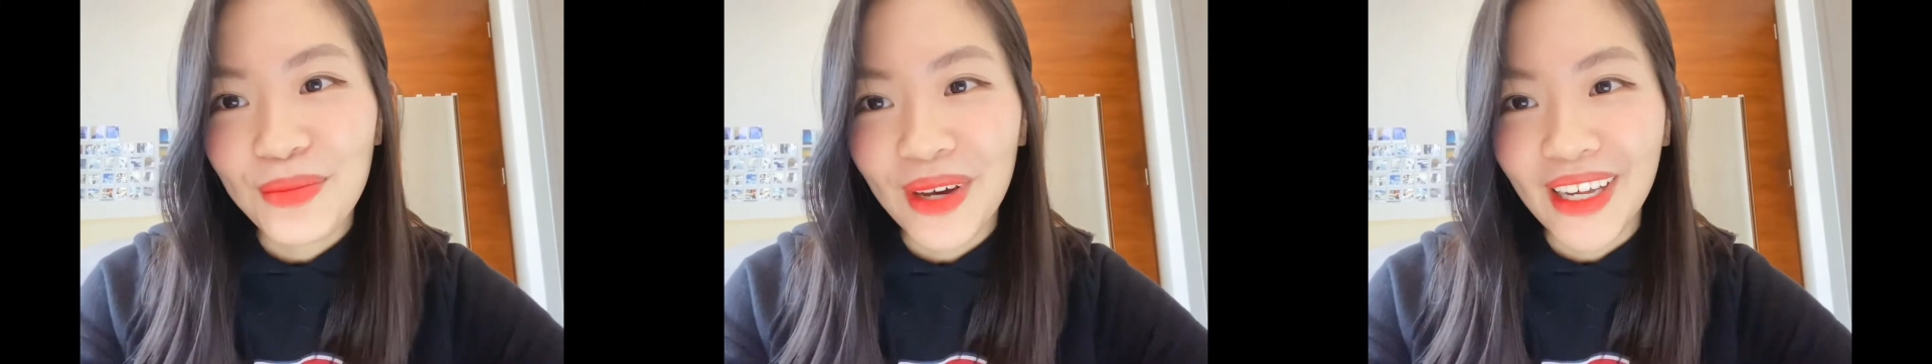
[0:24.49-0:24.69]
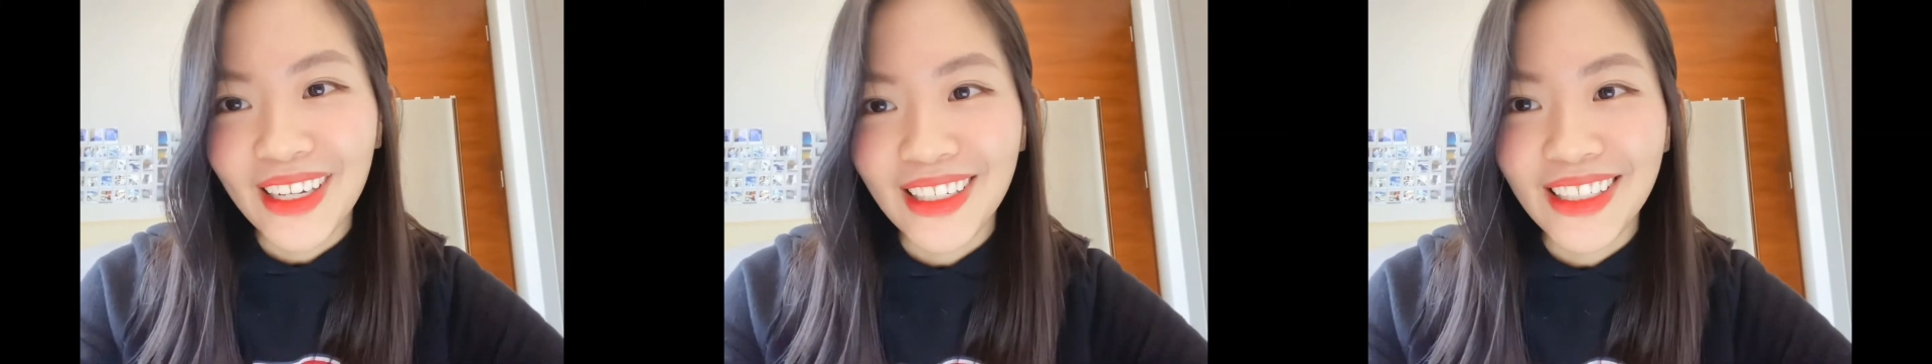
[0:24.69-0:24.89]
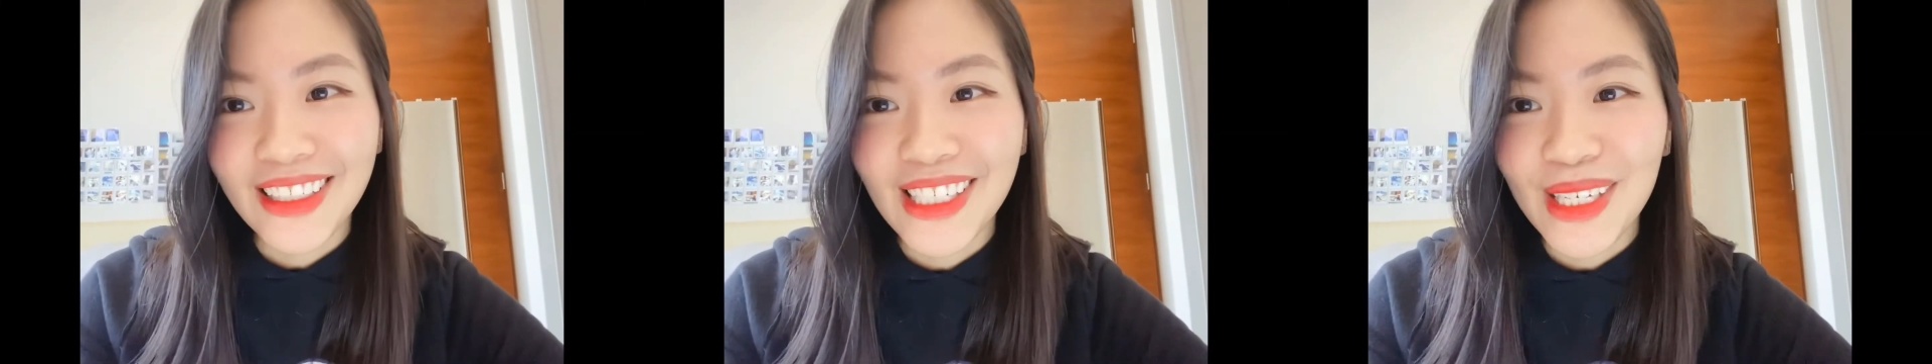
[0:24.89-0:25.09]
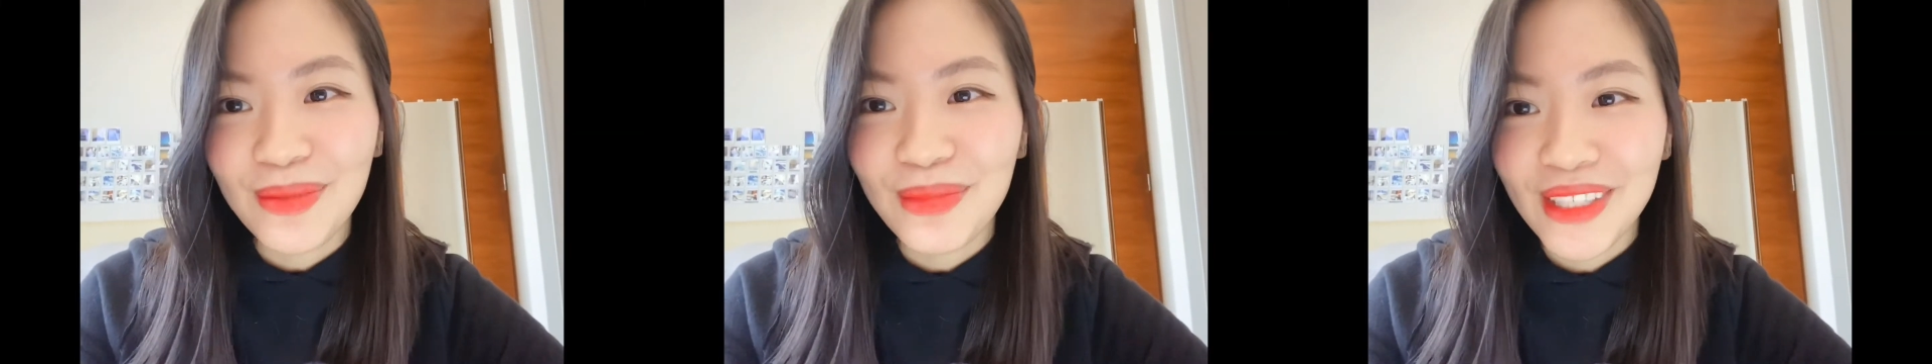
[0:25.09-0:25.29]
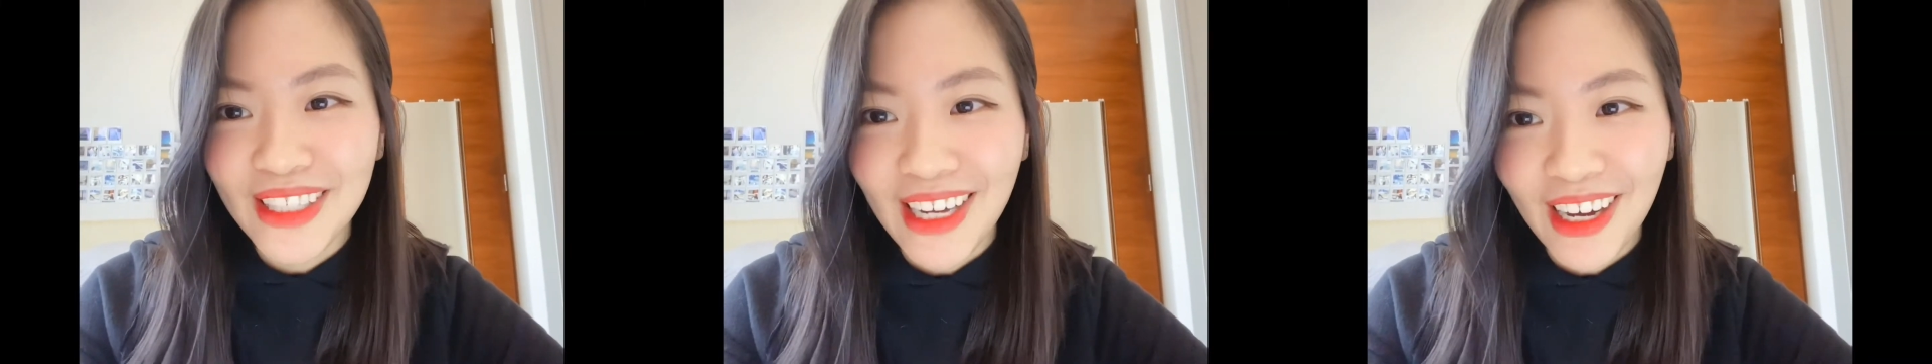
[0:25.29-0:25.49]
but it
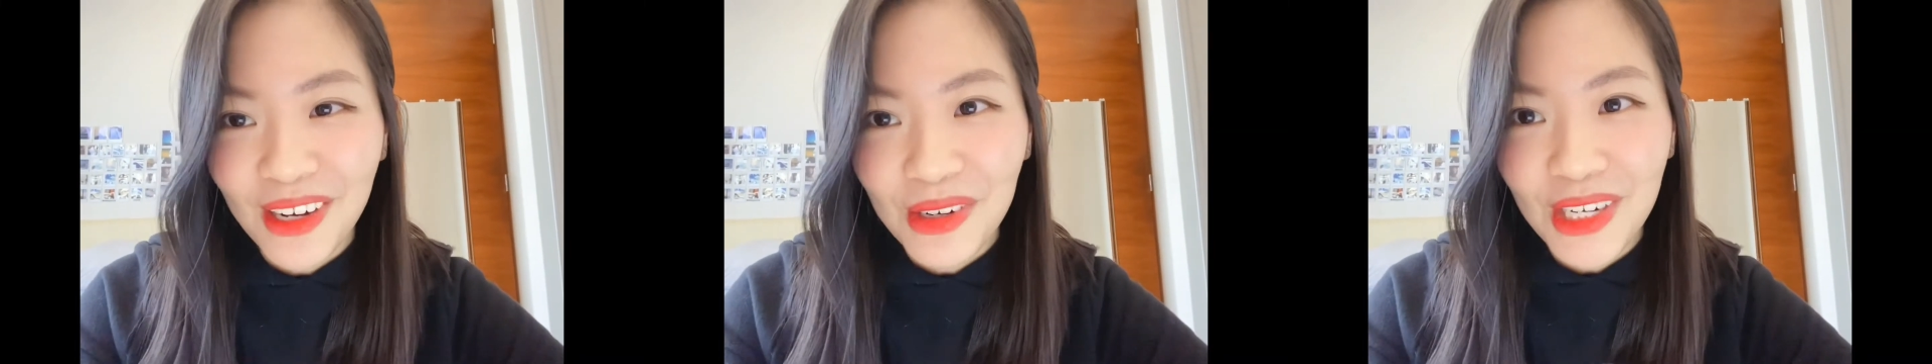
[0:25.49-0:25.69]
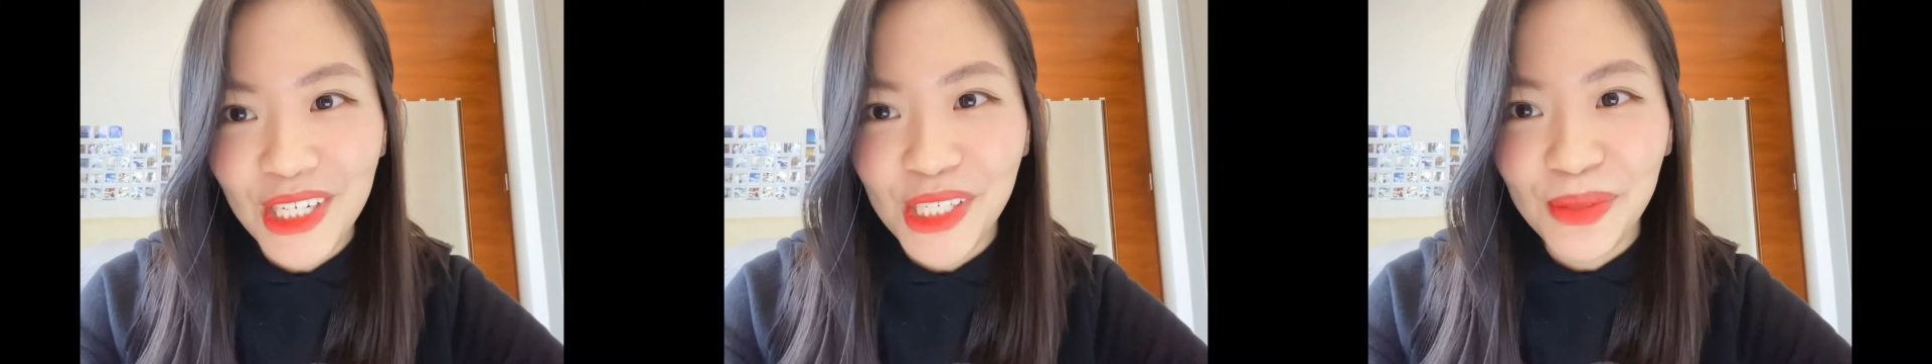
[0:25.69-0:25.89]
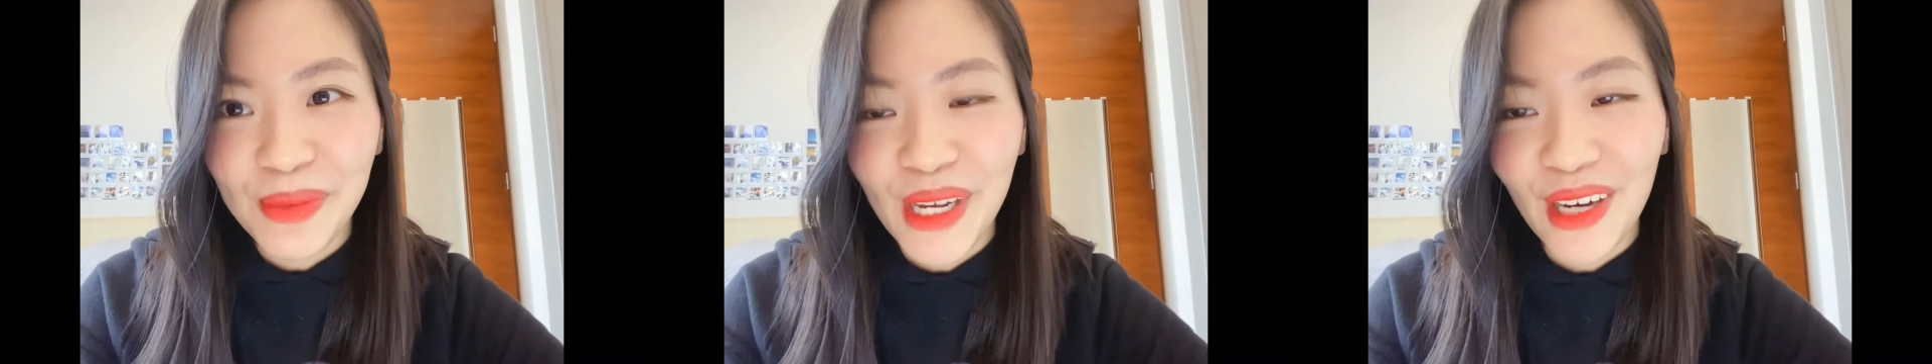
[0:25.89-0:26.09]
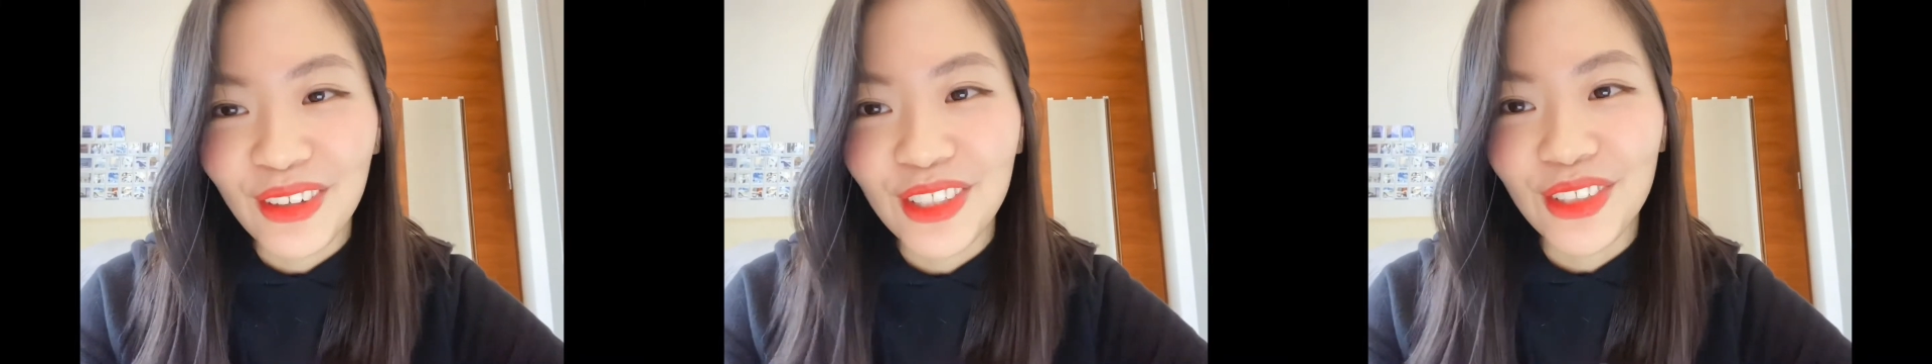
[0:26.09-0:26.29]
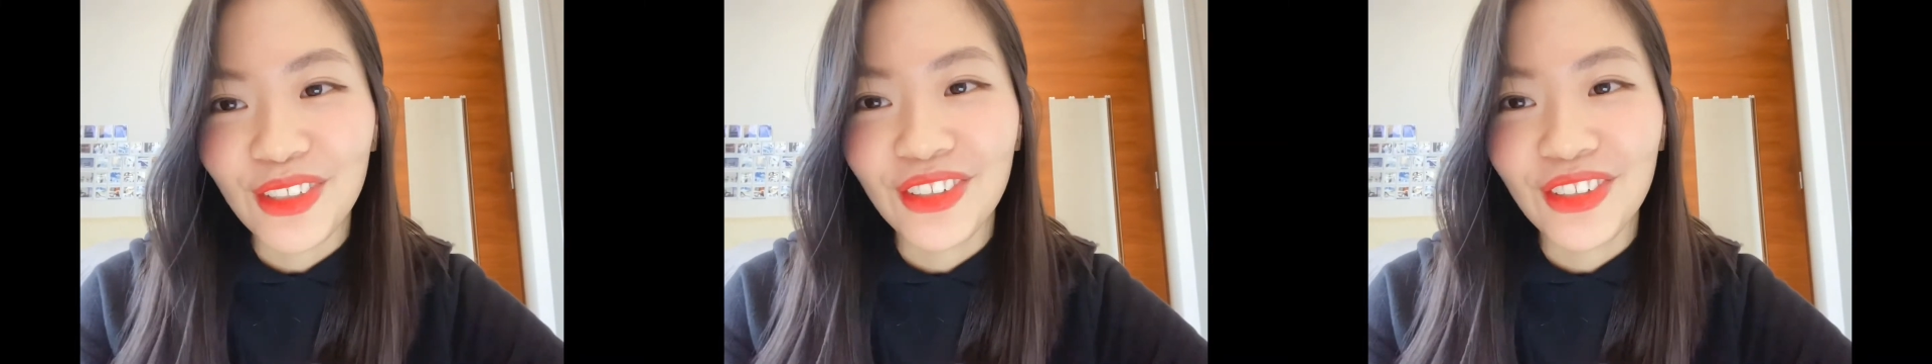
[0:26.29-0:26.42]
seems now HBL is